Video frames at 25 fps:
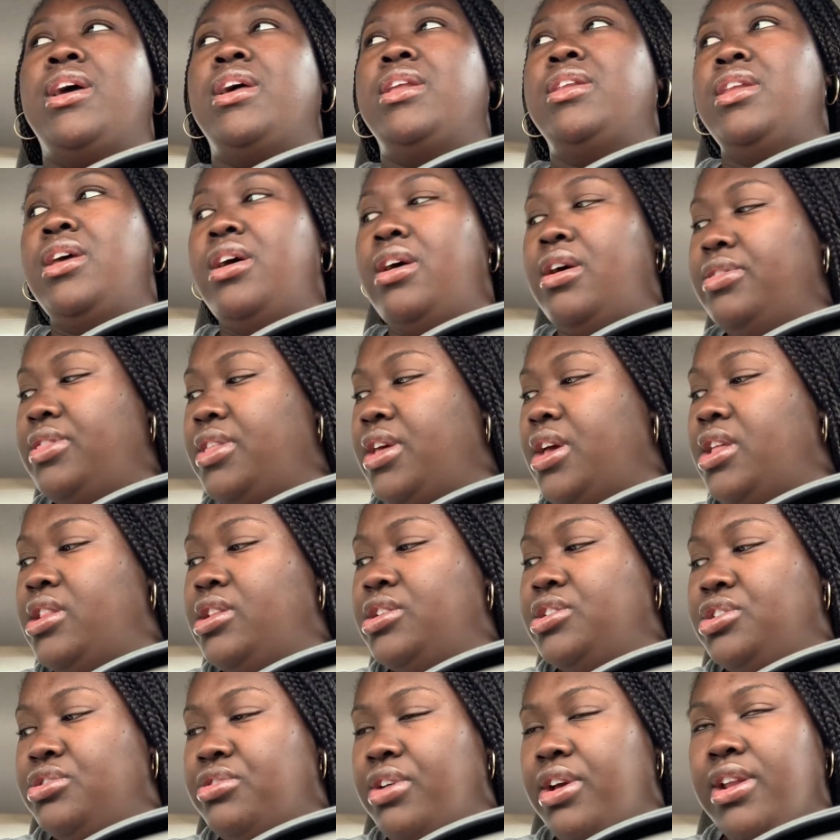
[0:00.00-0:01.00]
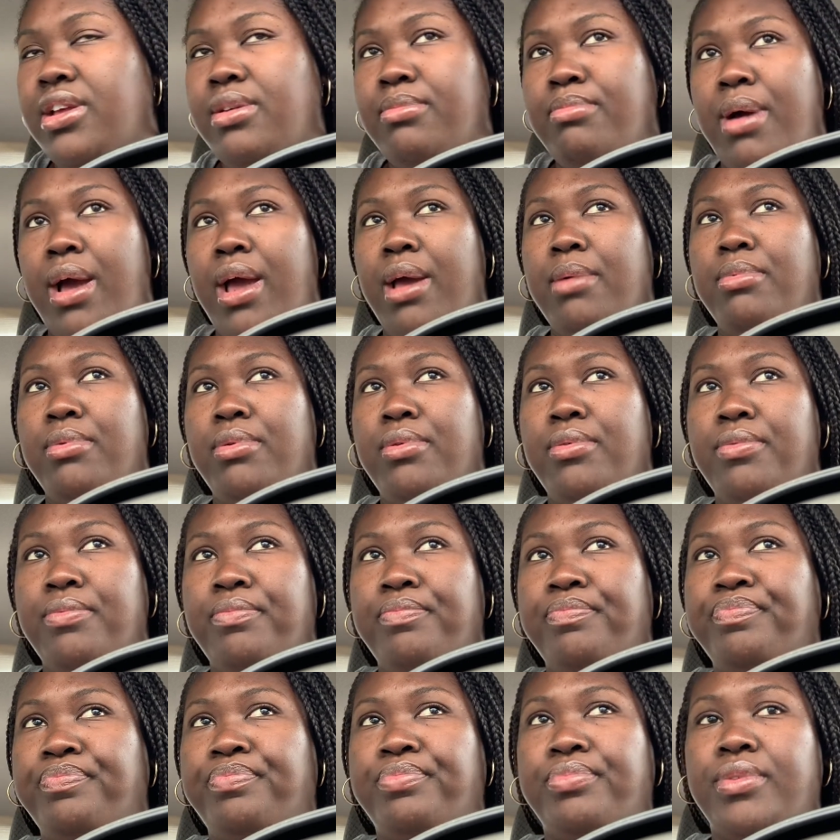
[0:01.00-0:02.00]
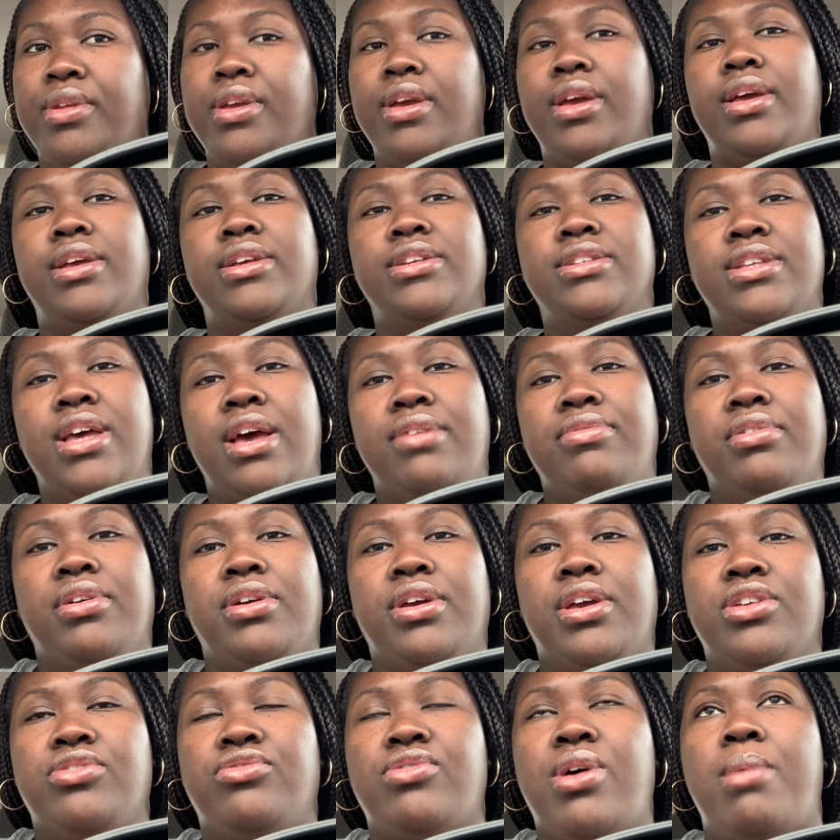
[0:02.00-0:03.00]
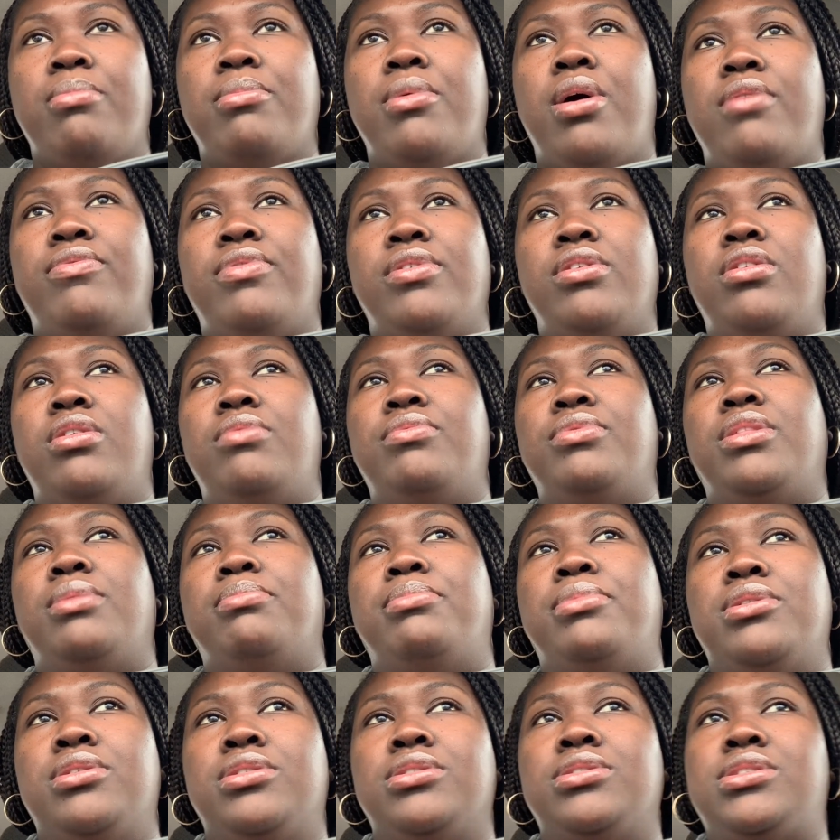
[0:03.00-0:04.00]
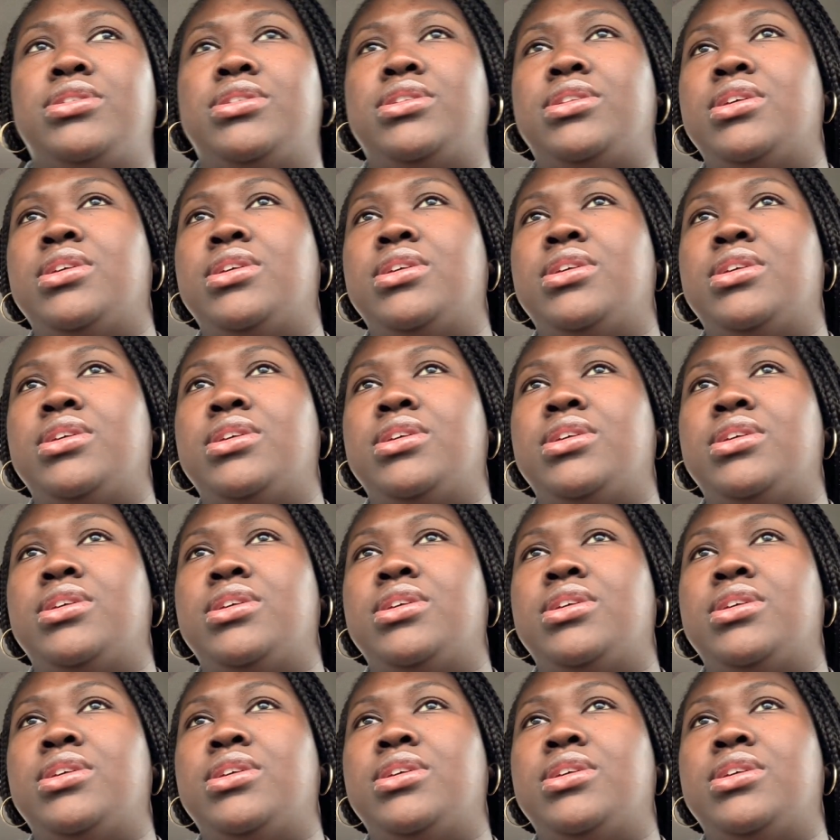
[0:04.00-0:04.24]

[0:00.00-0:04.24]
Now, the illustrating Bible is definitely get dropped off along with the books.